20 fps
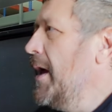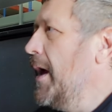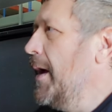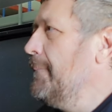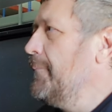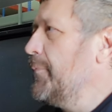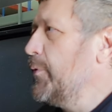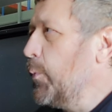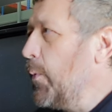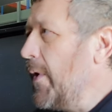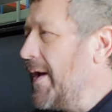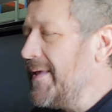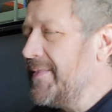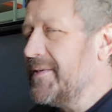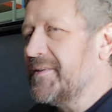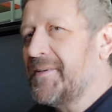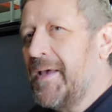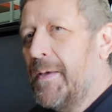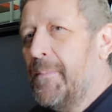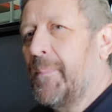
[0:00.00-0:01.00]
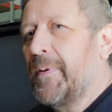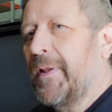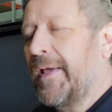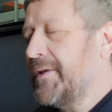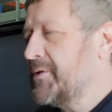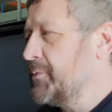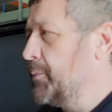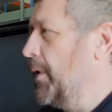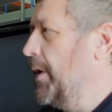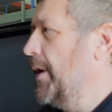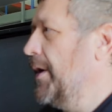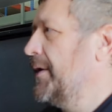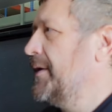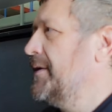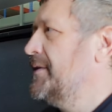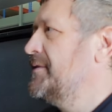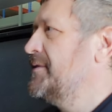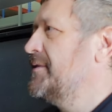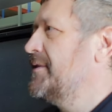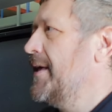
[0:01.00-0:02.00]
Um, the way the templates
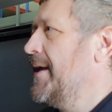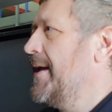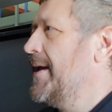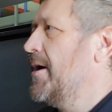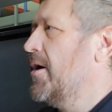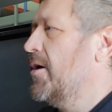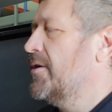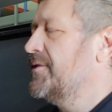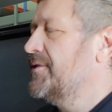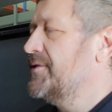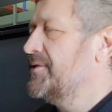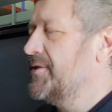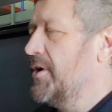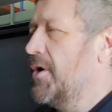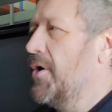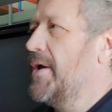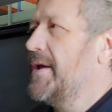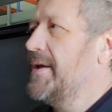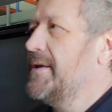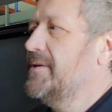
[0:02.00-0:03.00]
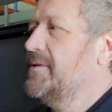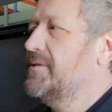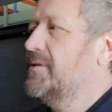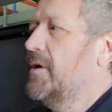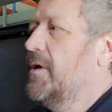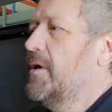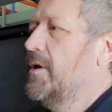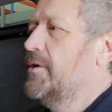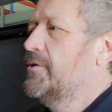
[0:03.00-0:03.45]
work is they are designed